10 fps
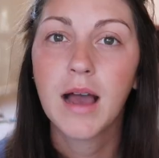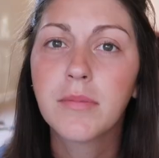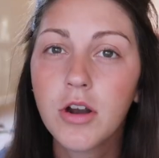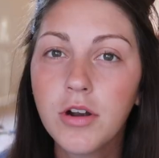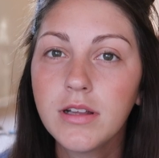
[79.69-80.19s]

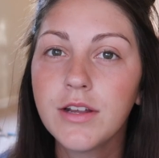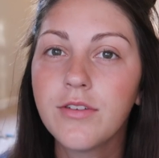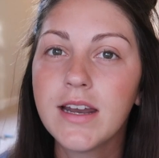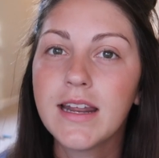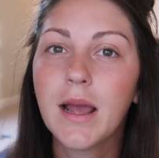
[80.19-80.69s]
I'm currently
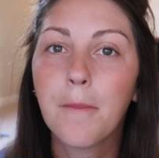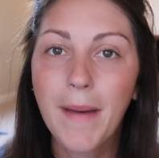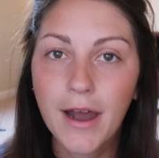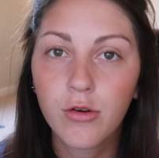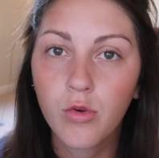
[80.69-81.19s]
reading
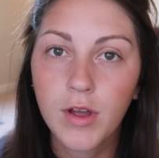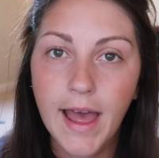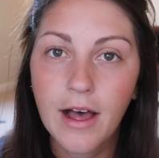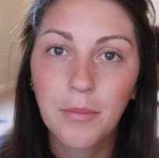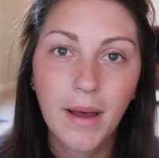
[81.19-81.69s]
Battle
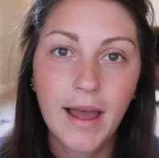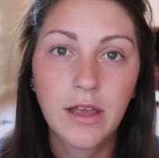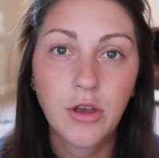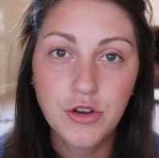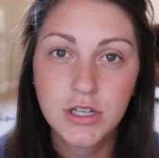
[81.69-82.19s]
Royale by
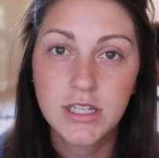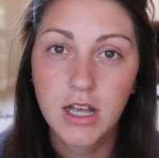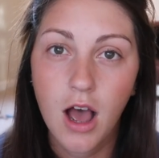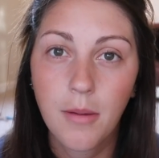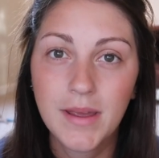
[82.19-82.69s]
Kusha
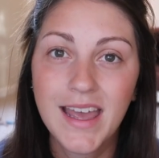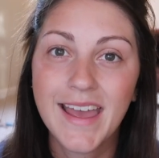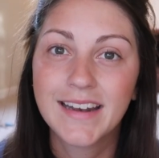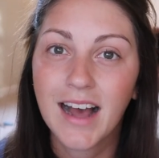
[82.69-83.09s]
Takami and